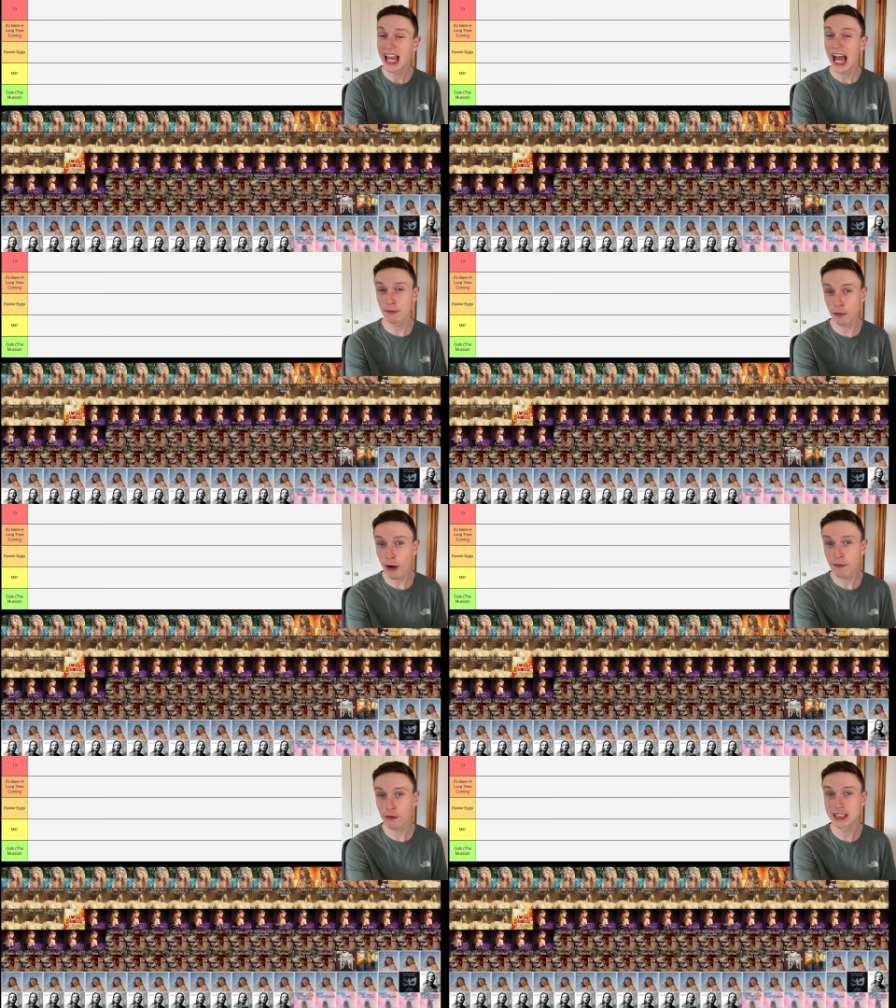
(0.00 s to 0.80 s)
And for
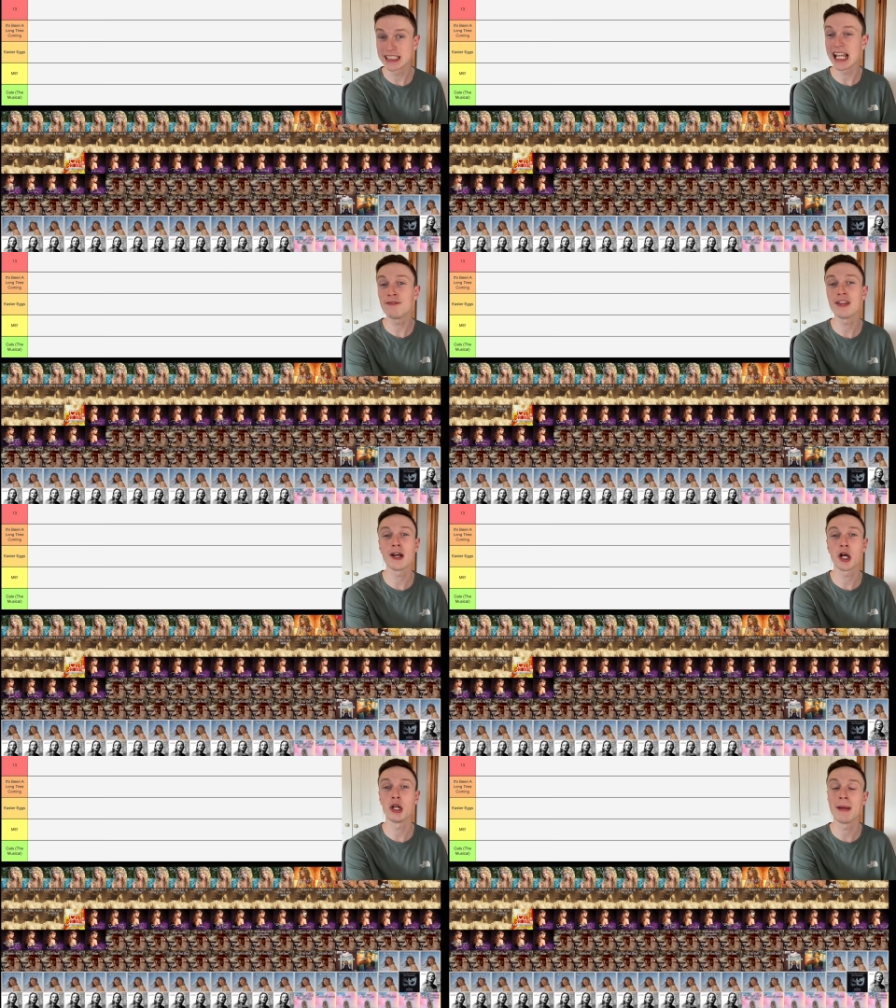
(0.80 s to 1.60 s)
reference, if they are
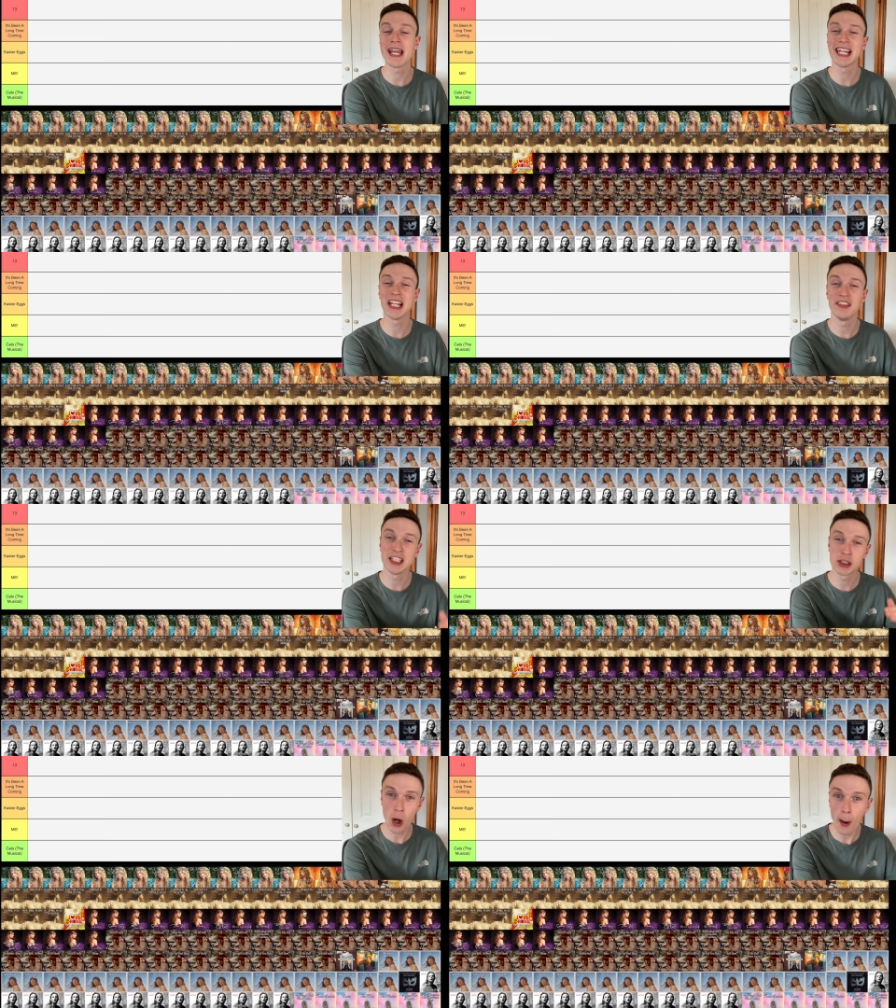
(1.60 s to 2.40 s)
going to make it in the
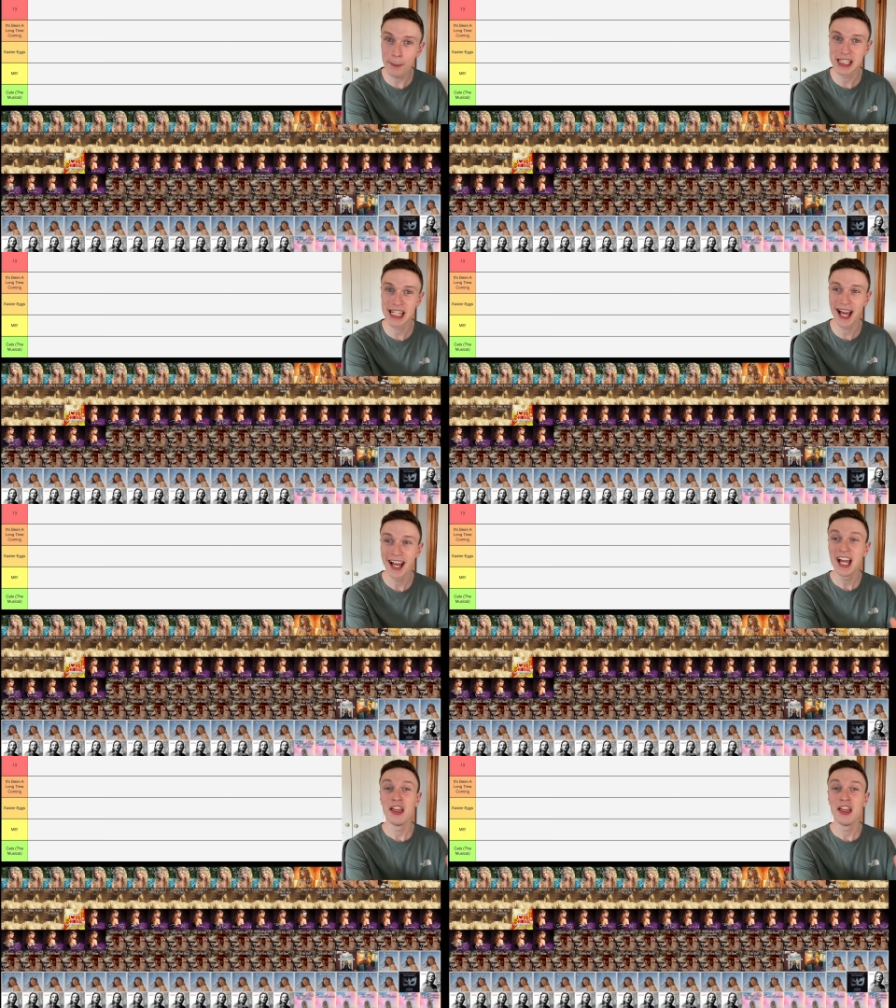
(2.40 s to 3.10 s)
top tier,